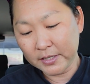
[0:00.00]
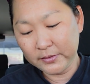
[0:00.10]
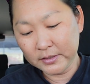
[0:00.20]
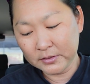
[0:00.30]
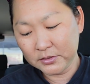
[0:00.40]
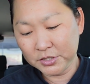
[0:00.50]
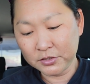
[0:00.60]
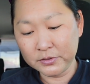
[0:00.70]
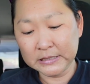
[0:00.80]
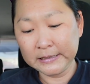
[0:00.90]
I think it's
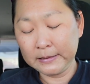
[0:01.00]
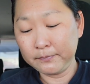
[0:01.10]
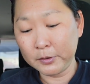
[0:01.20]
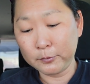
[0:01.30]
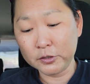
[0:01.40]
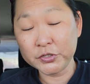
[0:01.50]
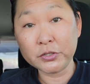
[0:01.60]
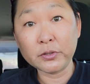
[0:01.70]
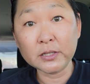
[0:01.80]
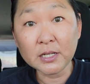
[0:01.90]
generously
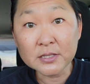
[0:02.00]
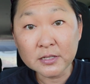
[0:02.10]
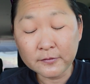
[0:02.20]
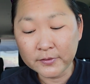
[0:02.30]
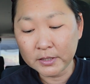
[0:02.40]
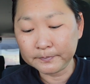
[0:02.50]
proportioned with lots of